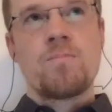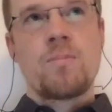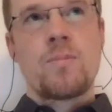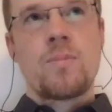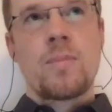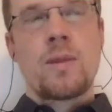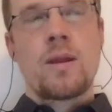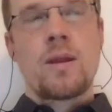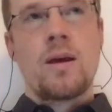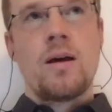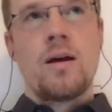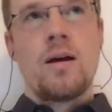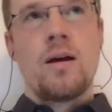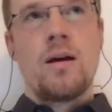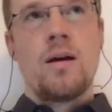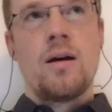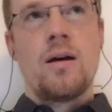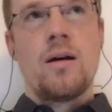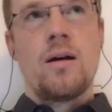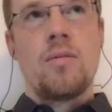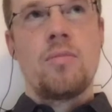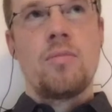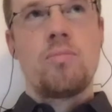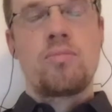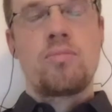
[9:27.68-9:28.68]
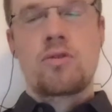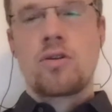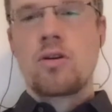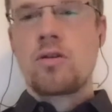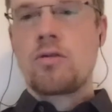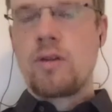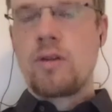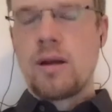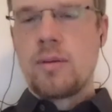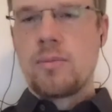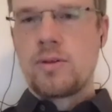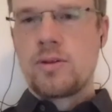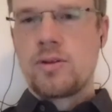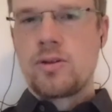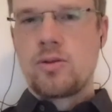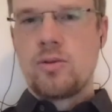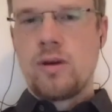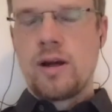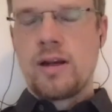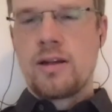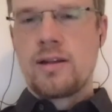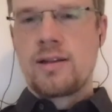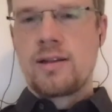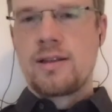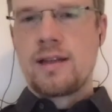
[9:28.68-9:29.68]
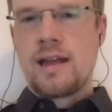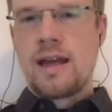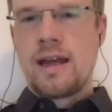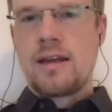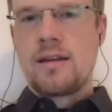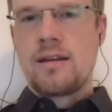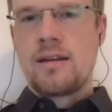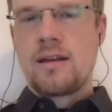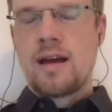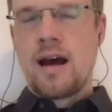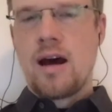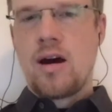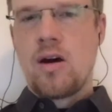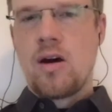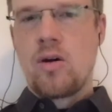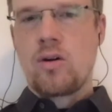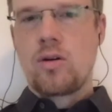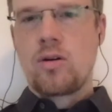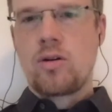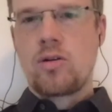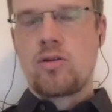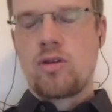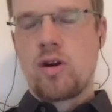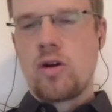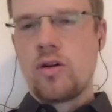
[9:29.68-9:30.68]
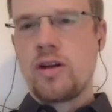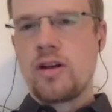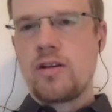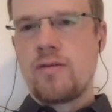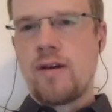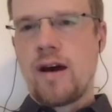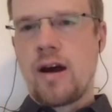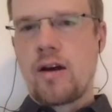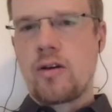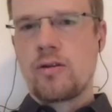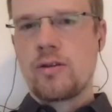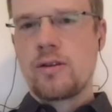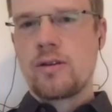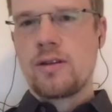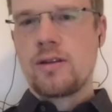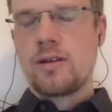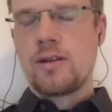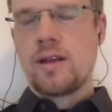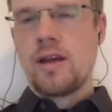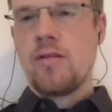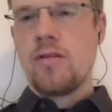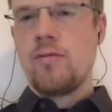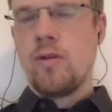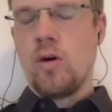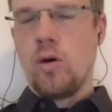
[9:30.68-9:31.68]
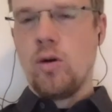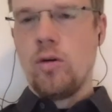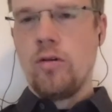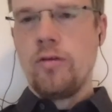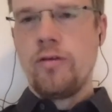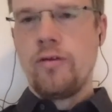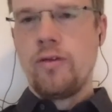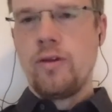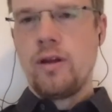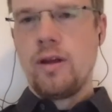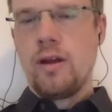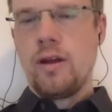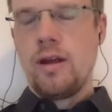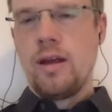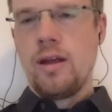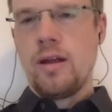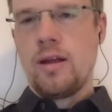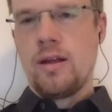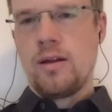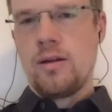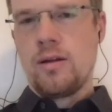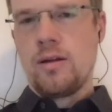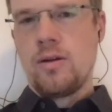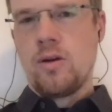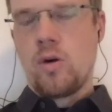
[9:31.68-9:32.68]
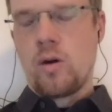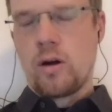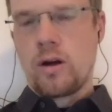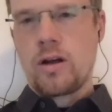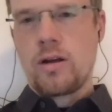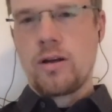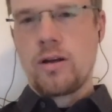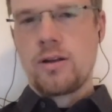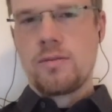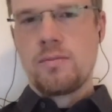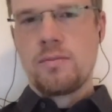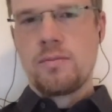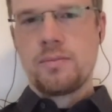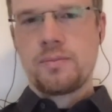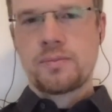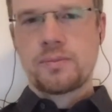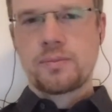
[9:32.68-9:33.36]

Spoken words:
programs to understand how chronic viruses evolve in an organism.